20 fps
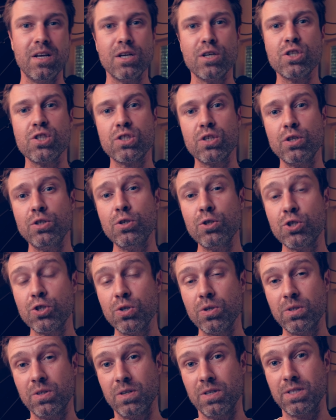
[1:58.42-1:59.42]
So you
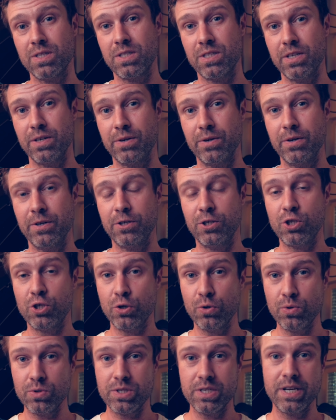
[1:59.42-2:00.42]
should consider
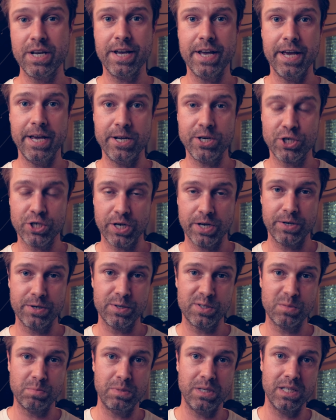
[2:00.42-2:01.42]
choosing a shutter
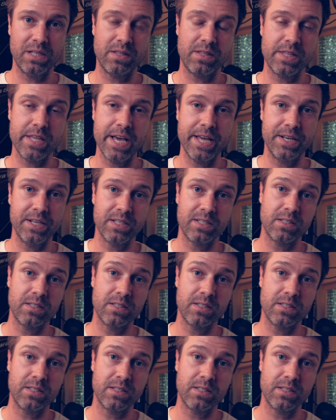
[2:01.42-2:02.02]
speed that is